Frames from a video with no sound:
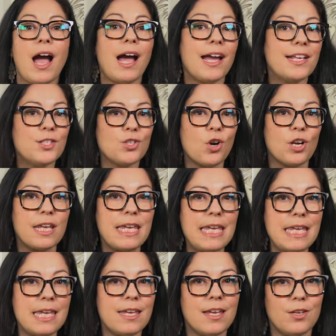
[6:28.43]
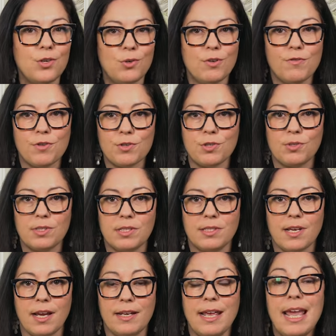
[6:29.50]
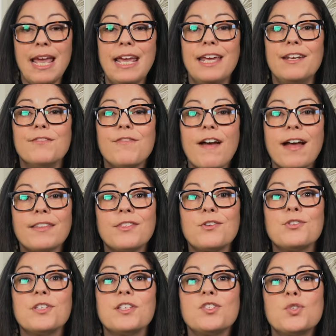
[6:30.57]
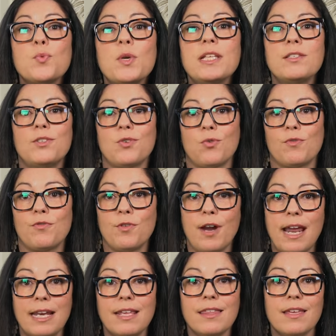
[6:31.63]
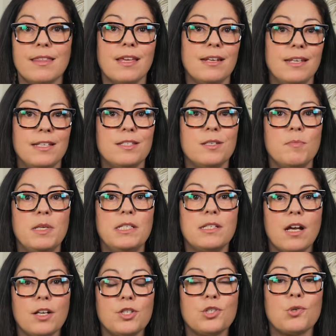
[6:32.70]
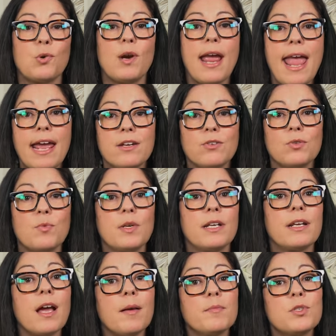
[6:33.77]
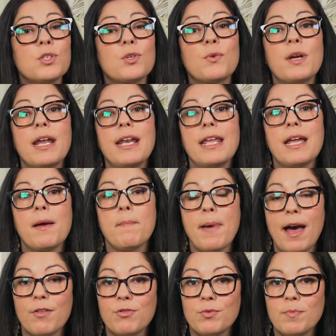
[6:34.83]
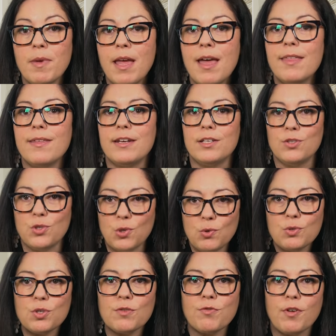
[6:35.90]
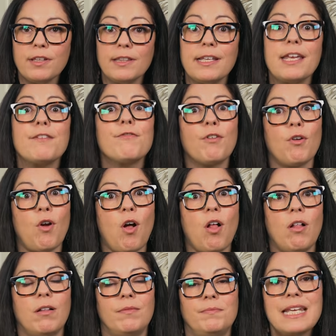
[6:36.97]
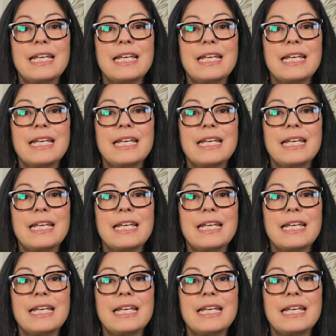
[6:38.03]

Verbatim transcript: Heights are key in universal design. In fact, there's a sweet zone for anything that needs to be touched or handled when it comes to creating a bathroom that is user-friendly for all.